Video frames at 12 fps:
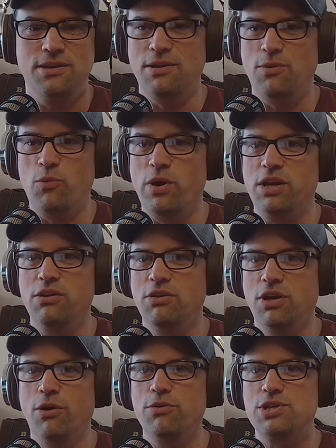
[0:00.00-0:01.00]
where do you
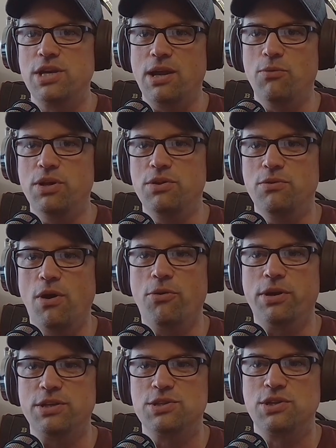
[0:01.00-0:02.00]
negotiate when you
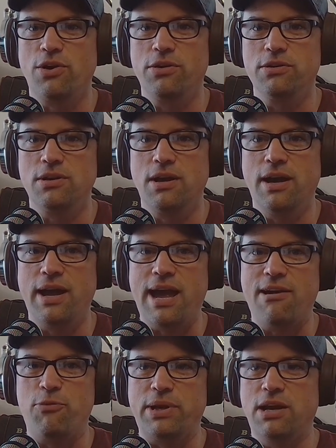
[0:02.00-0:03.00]
already start
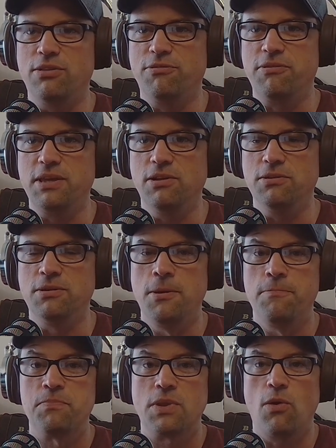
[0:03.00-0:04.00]
halfway down the field?
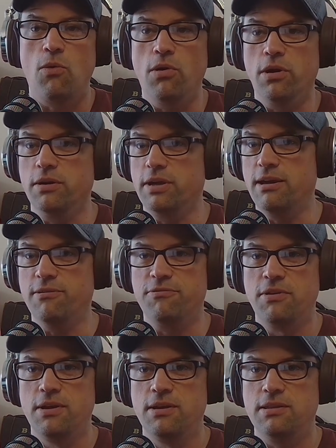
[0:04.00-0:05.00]
Or
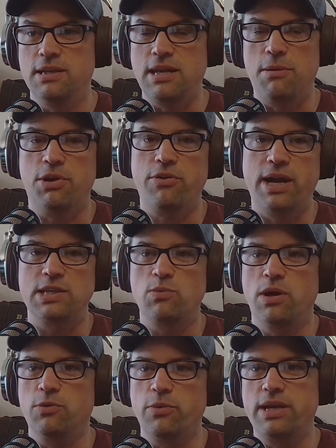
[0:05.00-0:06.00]
if the Democrats
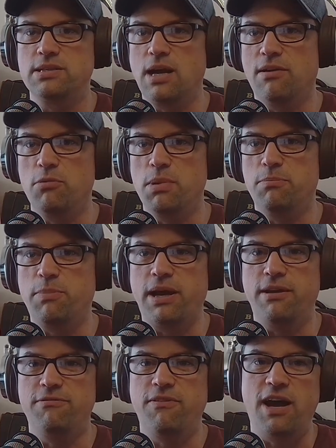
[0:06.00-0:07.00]
want to raise government
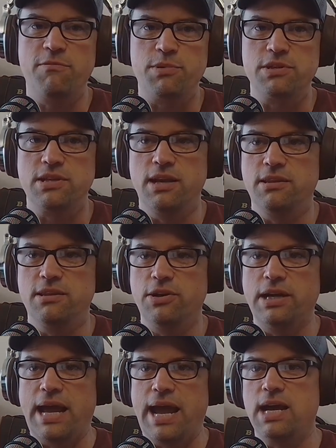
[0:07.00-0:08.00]
by 5%, they're
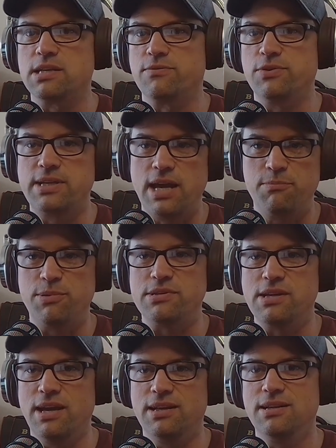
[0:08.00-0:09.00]
going to ask for
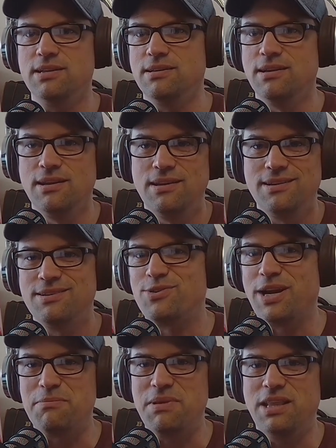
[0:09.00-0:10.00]
10% and
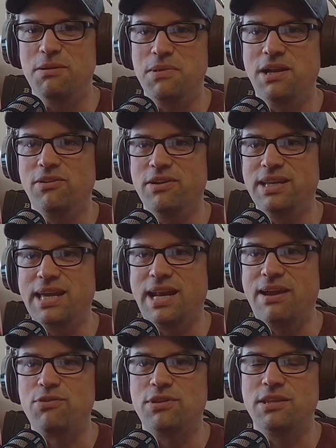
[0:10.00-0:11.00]
try to meet in the middle and get
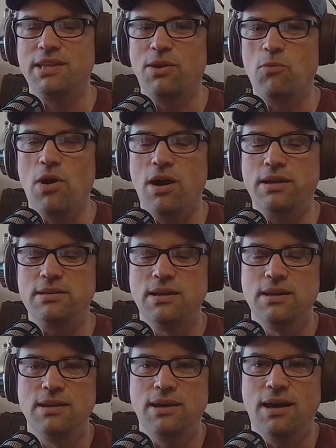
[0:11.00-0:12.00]
everything they want.
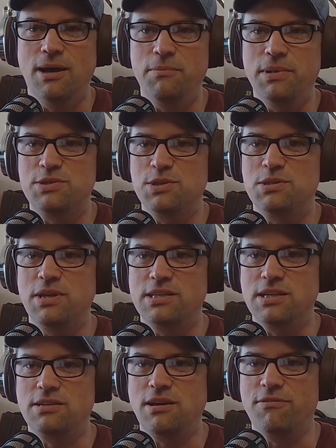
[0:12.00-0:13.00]
It's
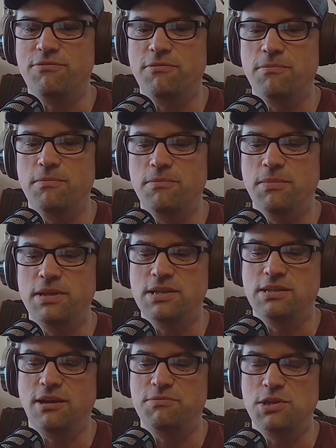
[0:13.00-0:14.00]
a tough
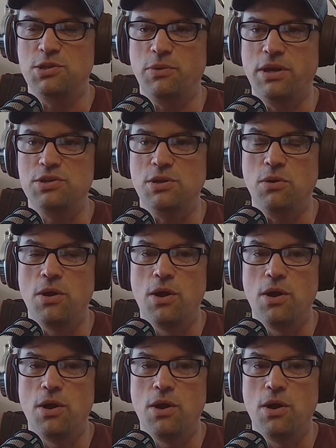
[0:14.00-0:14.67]
situation.